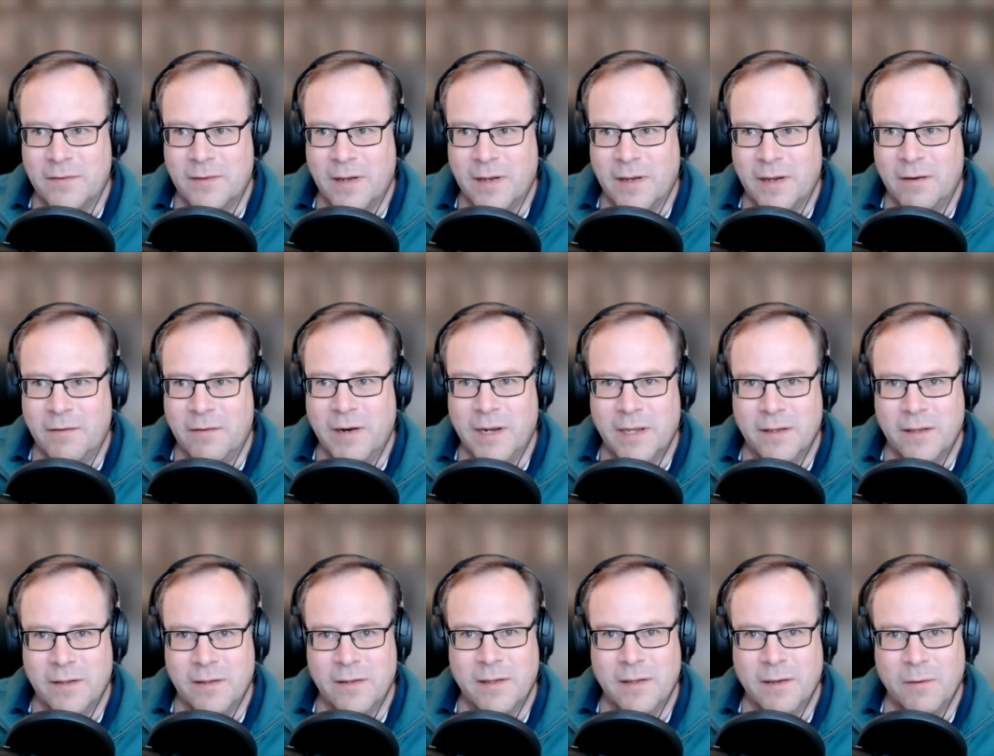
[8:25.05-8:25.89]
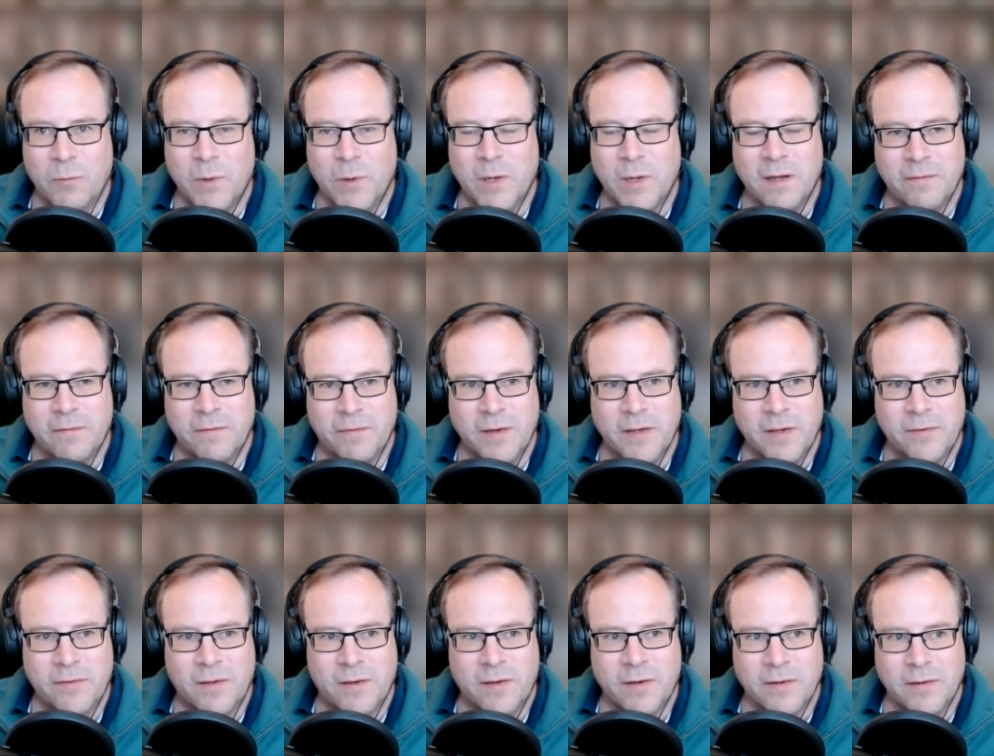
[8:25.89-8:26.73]
I reckon that when I first
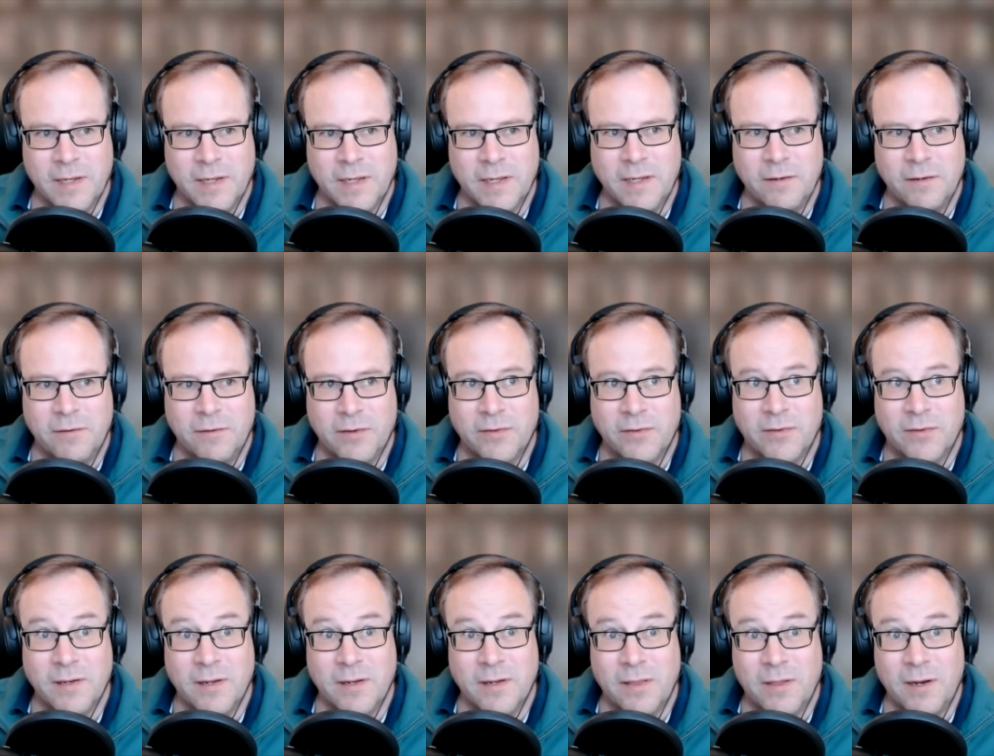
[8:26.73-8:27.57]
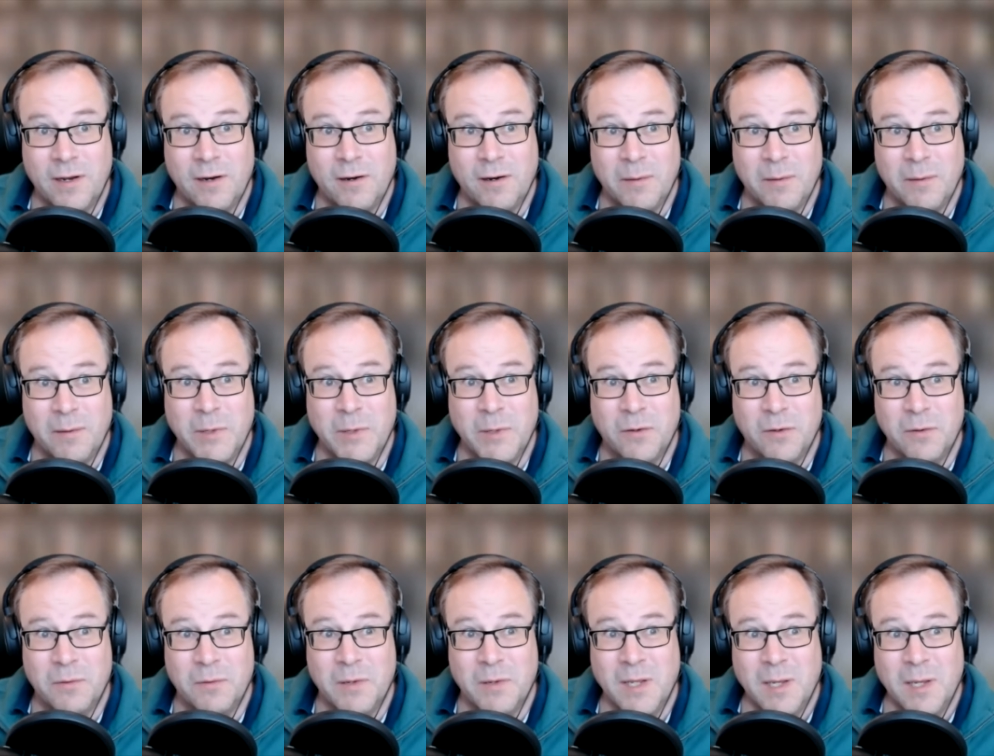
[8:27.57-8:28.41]
got interested in Ethereum, you could
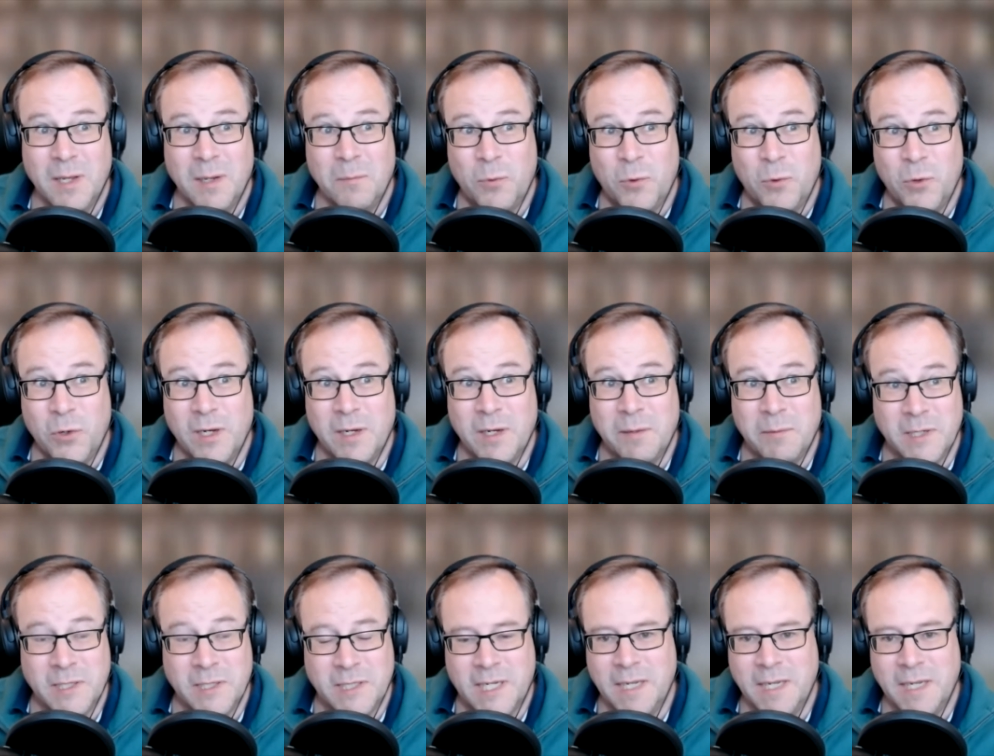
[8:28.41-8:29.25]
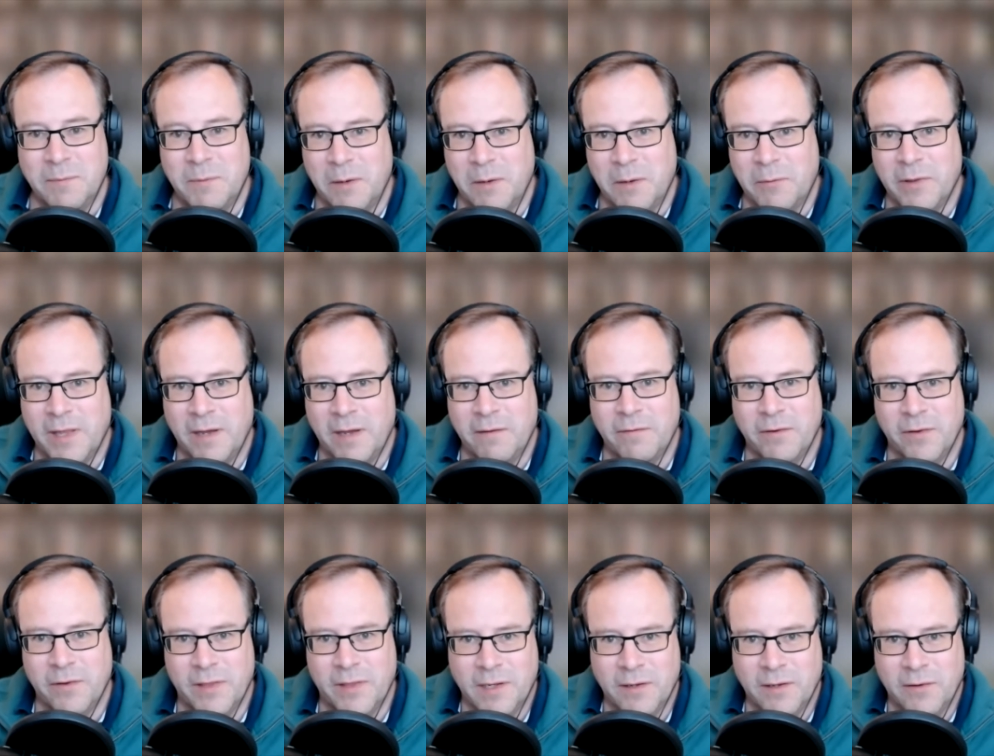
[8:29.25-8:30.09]
pretty much keep up with
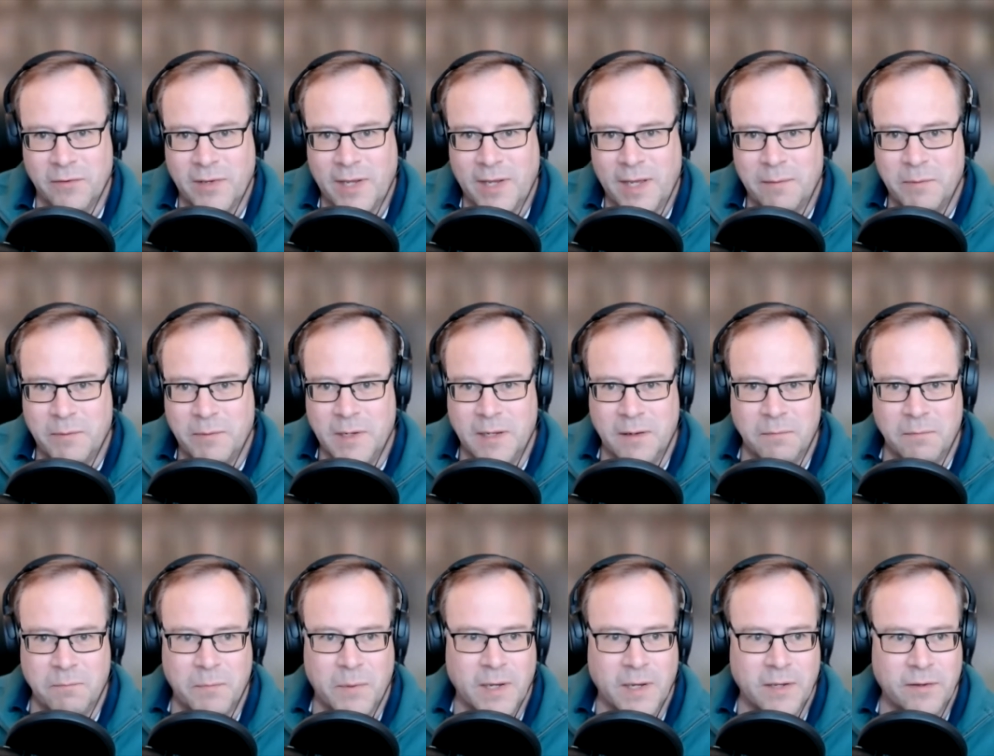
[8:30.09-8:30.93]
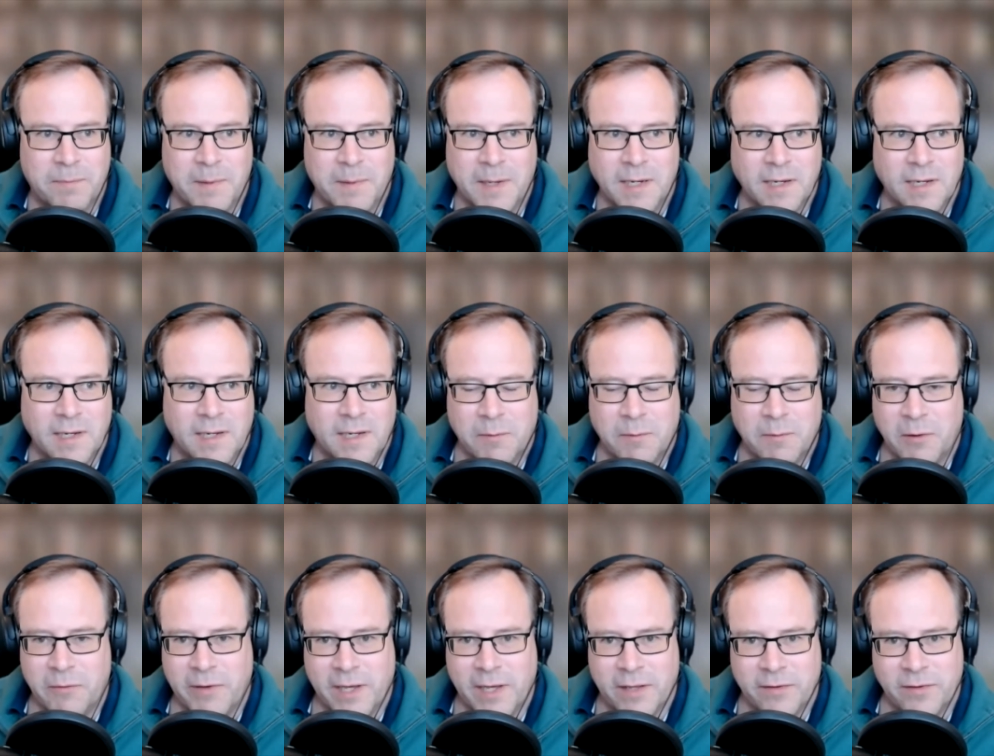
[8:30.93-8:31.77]
everything that was happening by spending a couple of
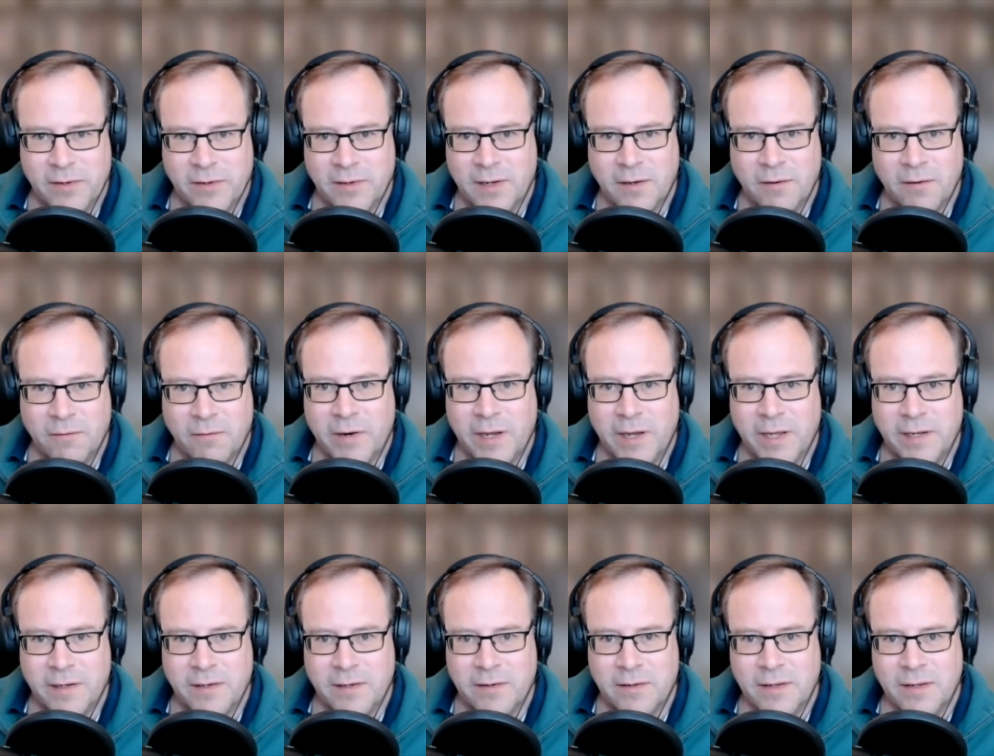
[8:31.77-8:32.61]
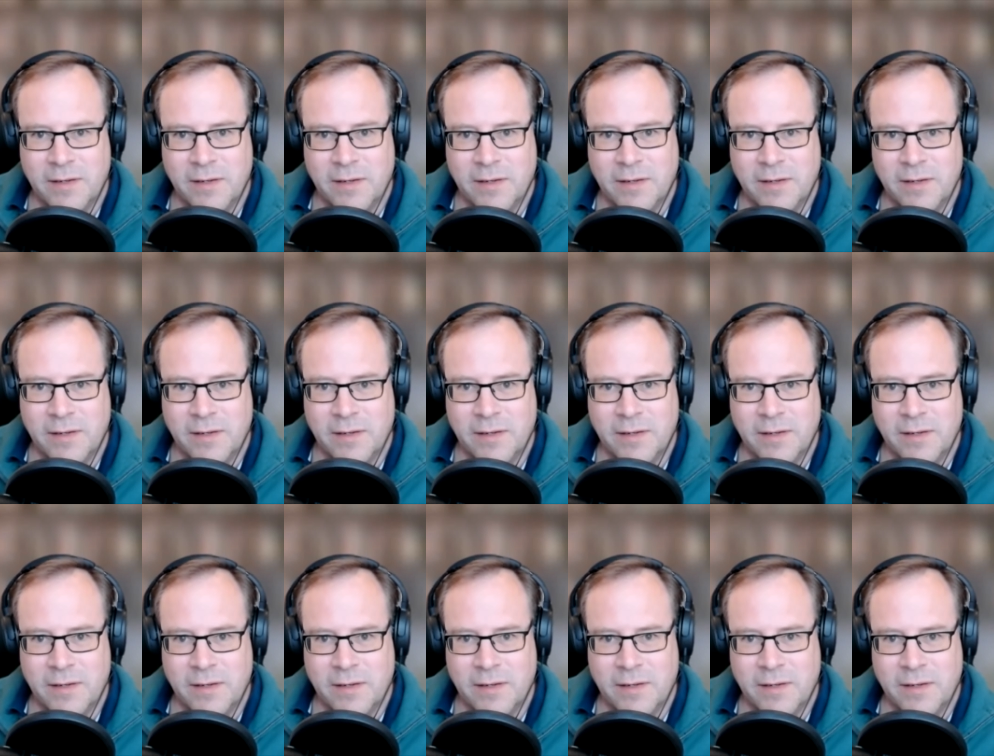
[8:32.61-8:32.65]
hours a day on Reddit.